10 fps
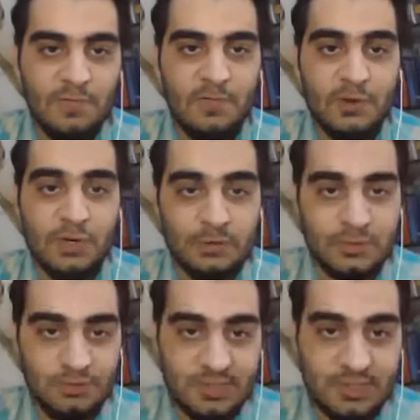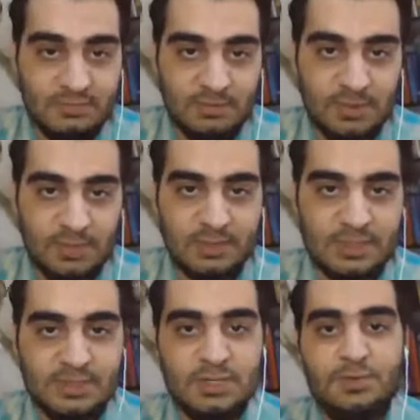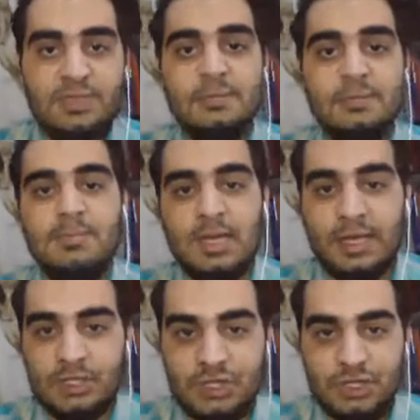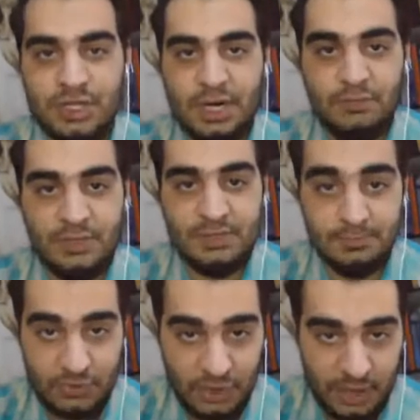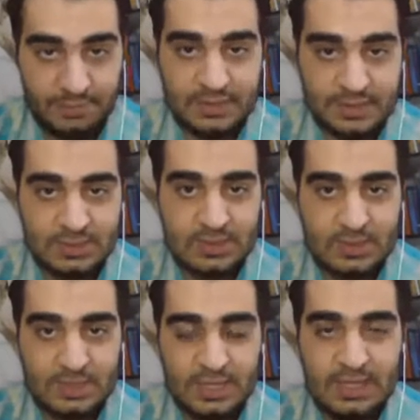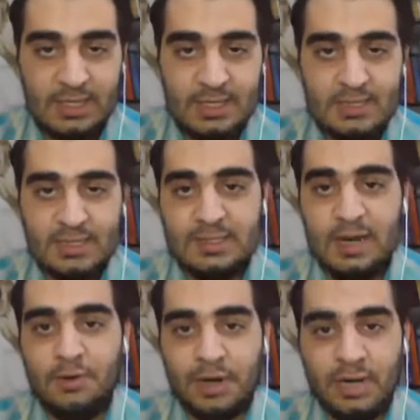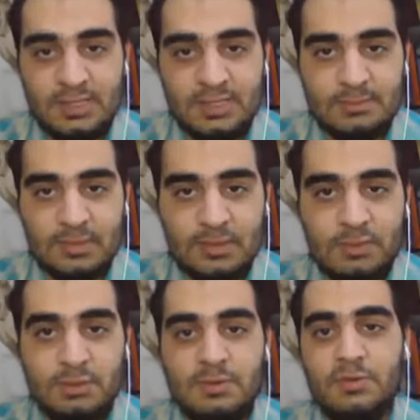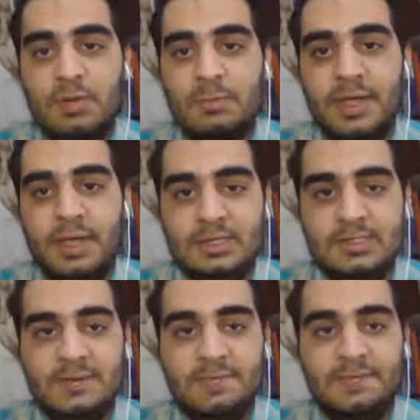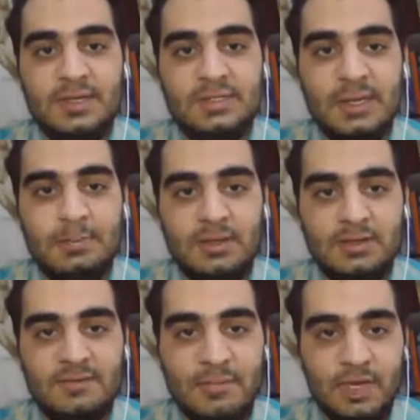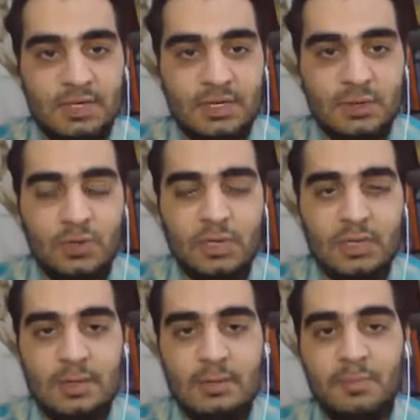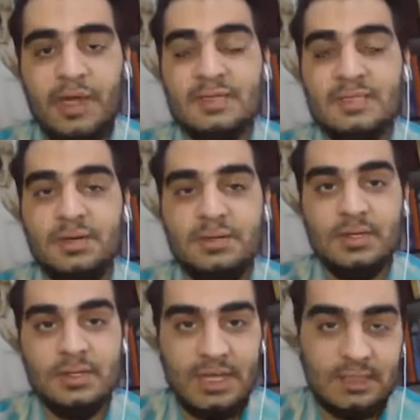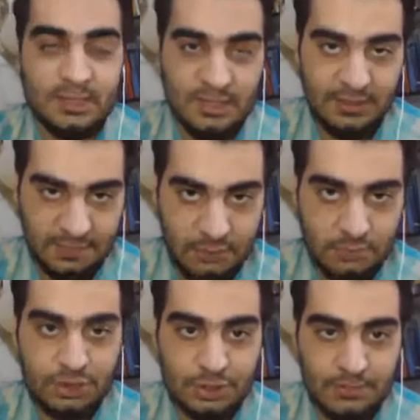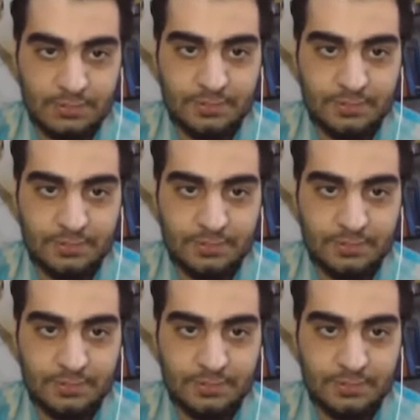for notes receivable, it's a written pledge, a written promise that our customer will pay us a fixed amount of money by a certain date in the future.